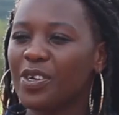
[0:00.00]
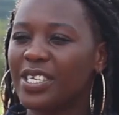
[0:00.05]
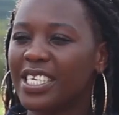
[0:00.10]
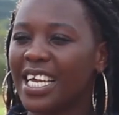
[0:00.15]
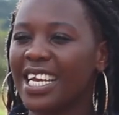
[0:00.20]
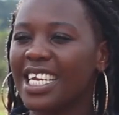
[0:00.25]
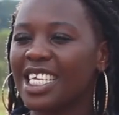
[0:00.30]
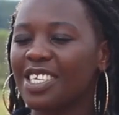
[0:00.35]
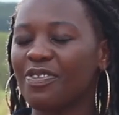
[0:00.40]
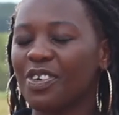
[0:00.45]
you,
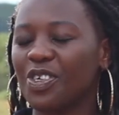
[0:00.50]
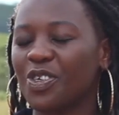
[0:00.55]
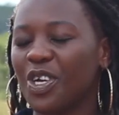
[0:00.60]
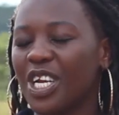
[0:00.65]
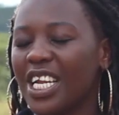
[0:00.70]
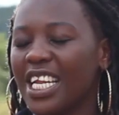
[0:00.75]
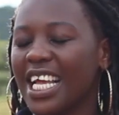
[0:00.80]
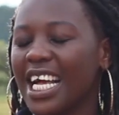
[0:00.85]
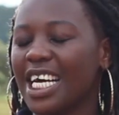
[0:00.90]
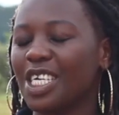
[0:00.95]
Dennis, for
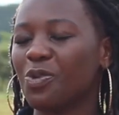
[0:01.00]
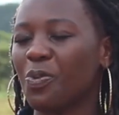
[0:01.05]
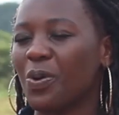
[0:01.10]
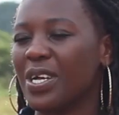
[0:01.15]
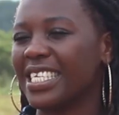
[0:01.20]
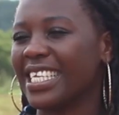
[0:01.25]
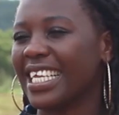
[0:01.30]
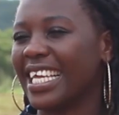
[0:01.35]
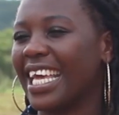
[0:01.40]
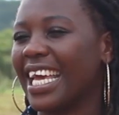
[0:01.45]
joining us
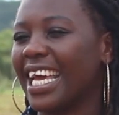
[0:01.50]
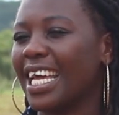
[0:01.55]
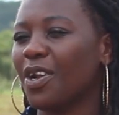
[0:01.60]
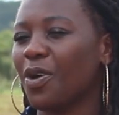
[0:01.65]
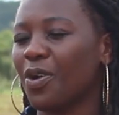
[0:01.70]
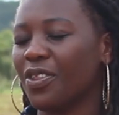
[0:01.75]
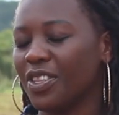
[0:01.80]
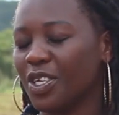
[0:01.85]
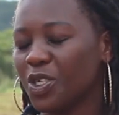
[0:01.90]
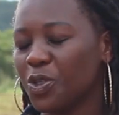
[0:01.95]
once again
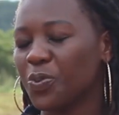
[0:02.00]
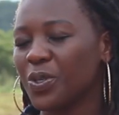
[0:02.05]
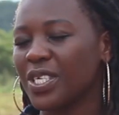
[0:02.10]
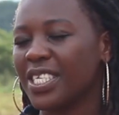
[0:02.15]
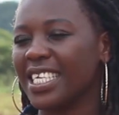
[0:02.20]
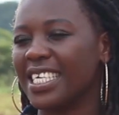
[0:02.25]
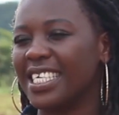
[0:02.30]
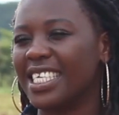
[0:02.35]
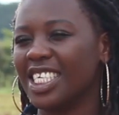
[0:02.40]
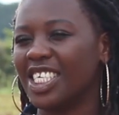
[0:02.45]
on this
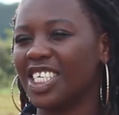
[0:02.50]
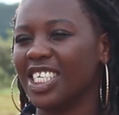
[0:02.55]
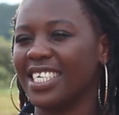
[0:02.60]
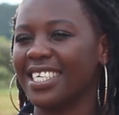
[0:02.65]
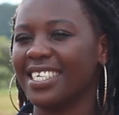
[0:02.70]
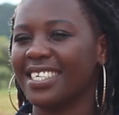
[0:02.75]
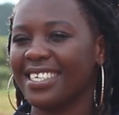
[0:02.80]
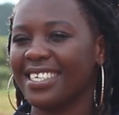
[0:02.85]
week's edition.